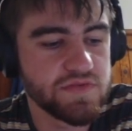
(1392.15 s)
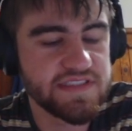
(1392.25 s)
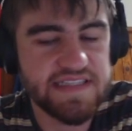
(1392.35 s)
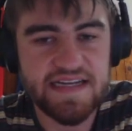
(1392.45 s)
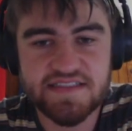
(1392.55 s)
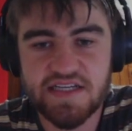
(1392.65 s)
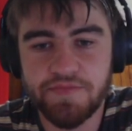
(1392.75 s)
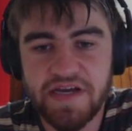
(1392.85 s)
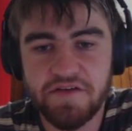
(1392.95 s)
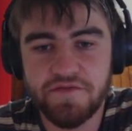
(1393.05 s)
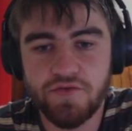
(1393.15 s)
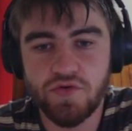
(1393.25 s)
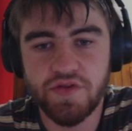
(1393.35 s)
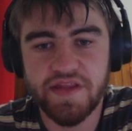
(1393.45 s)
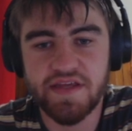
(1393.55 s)
stats come out
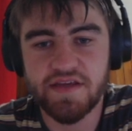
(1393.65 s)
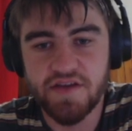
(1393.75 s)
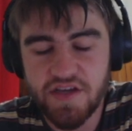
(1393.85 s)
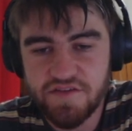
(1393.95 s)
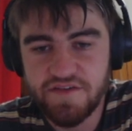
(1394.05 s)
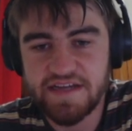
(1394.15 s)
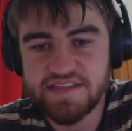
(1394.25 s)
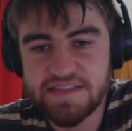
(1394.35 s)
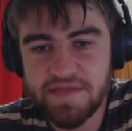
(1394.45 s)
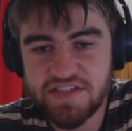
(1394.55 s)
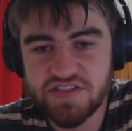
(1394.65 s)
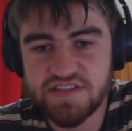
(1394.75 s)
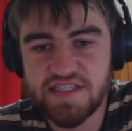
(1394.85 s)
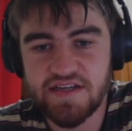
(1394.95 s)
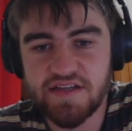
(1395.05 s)
for the fantasy matches,
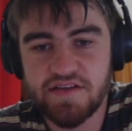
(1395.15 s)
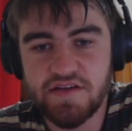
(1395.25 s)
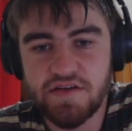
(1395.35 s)
that